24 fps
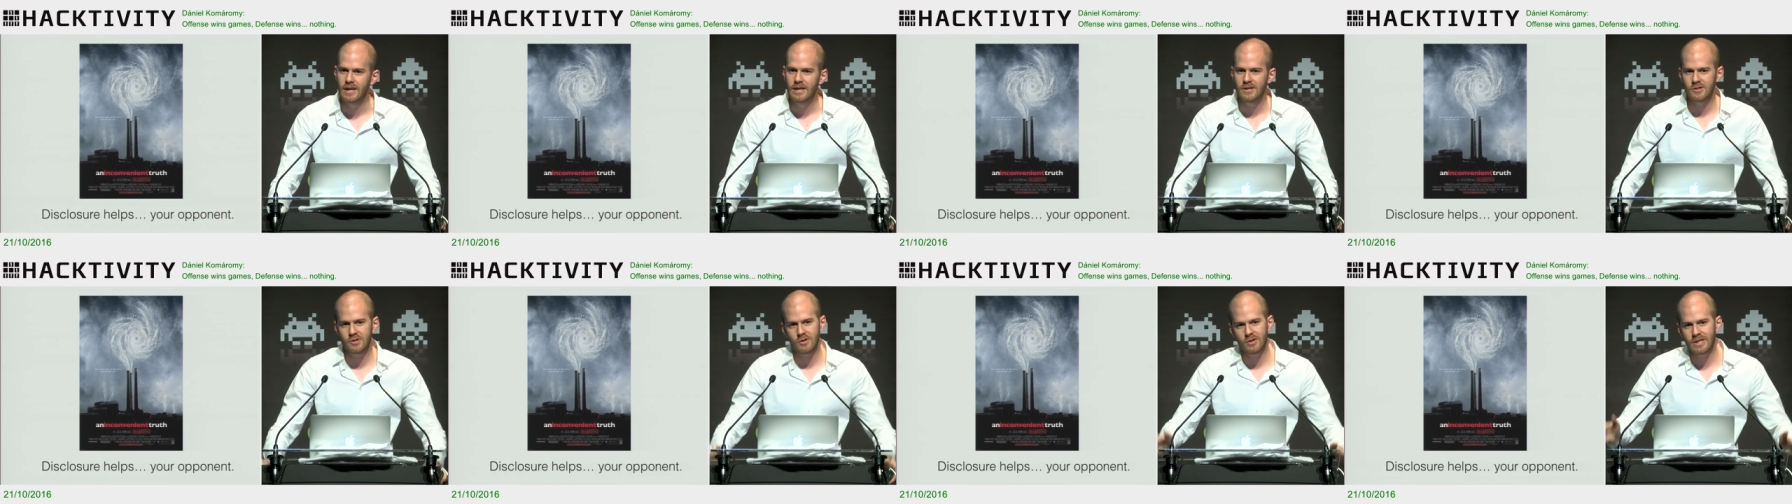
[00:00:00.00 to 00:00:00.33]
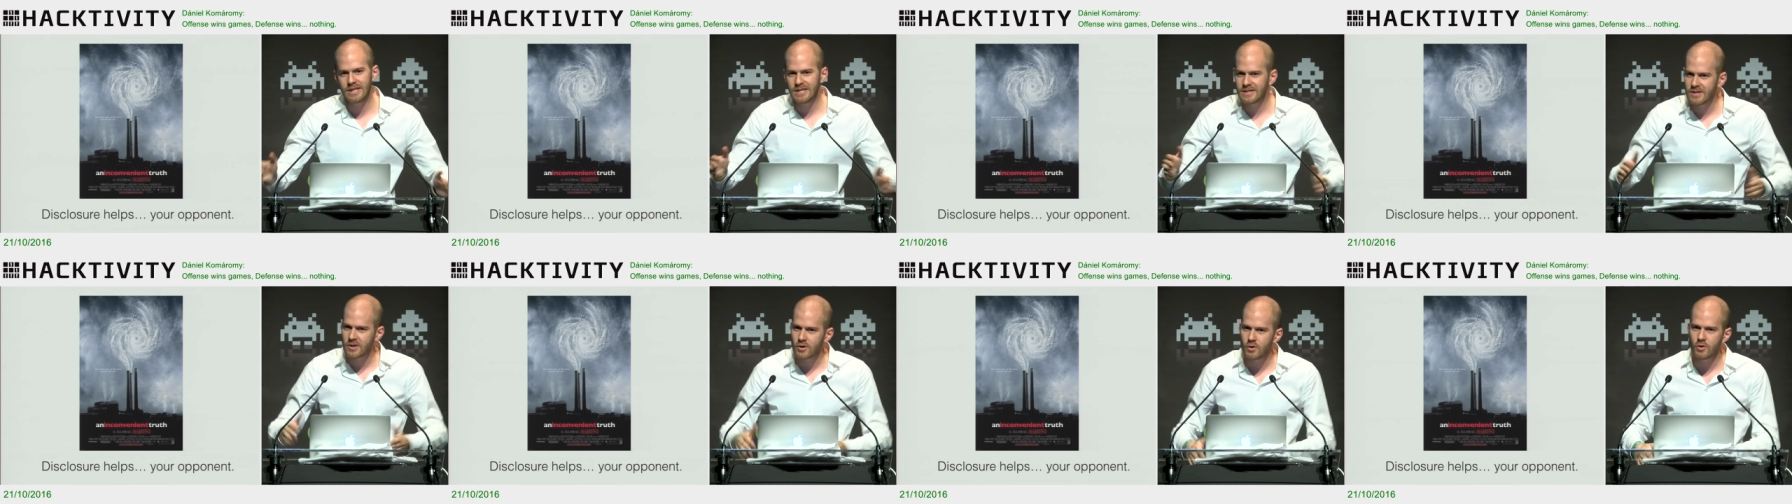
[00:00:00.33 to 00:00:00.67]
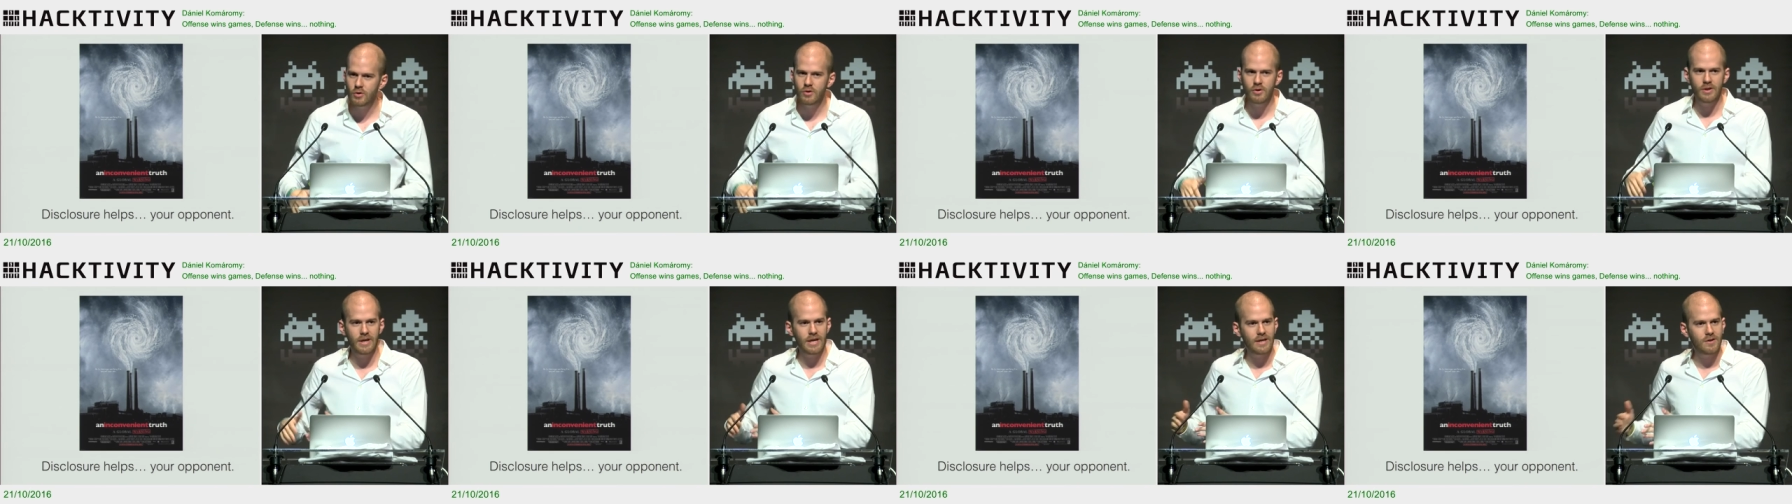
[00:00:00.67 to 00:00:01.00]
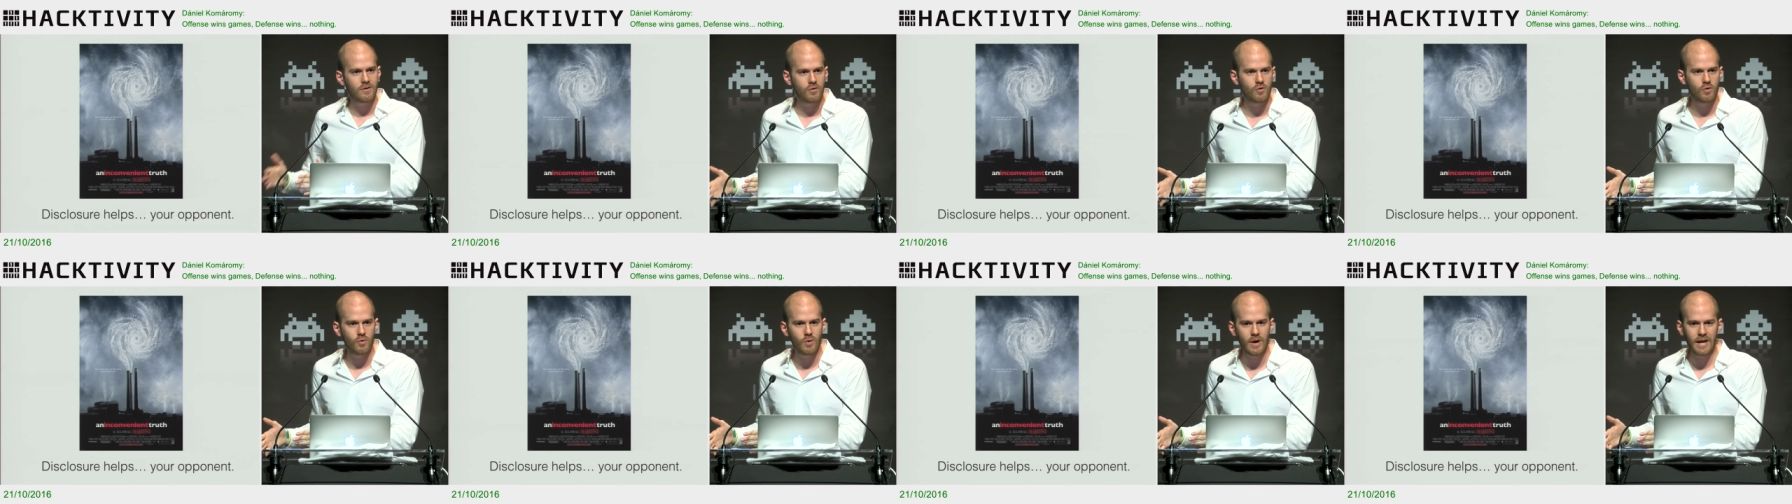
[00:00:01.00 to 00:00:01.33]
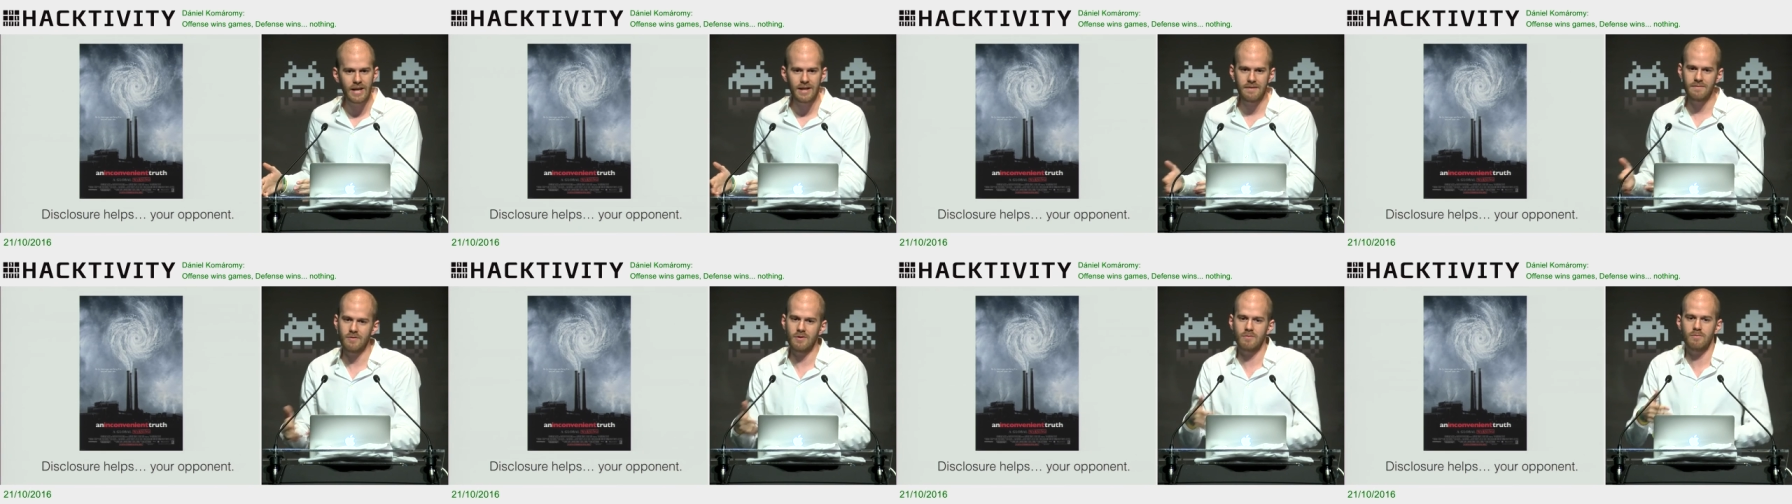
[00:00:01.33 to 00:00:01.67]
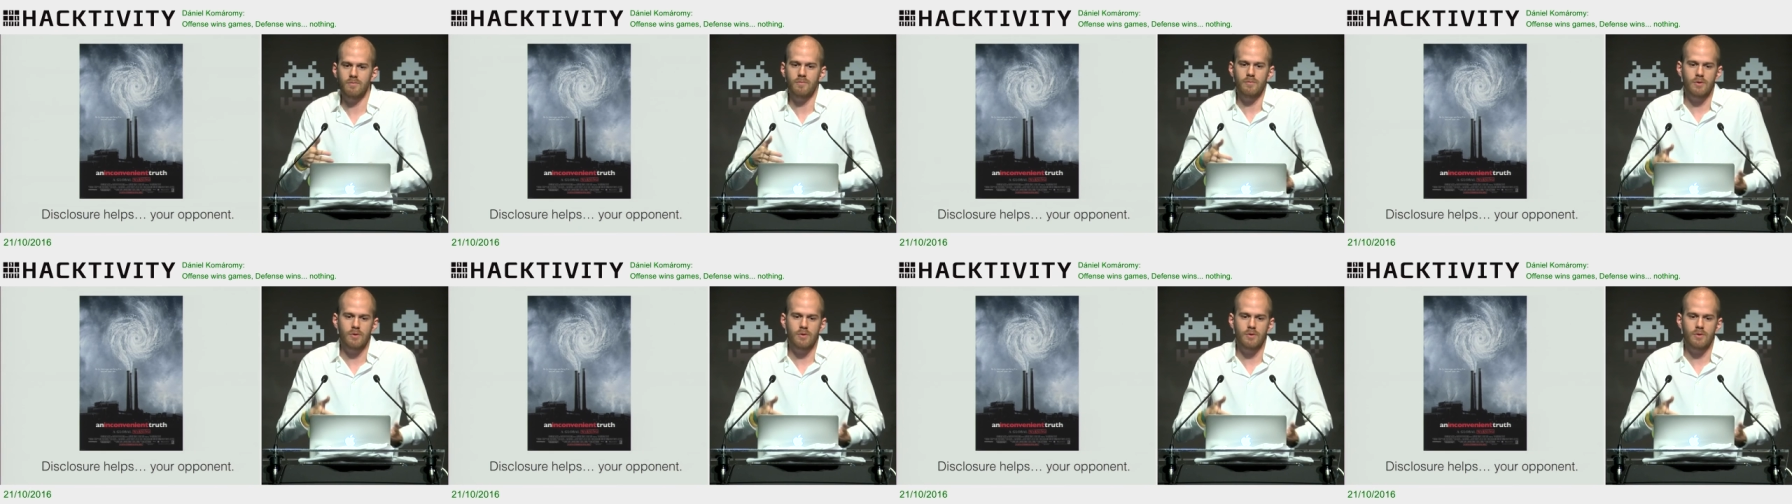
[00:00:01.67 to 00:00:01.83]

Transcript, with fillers: So that's a good thing to do. And even,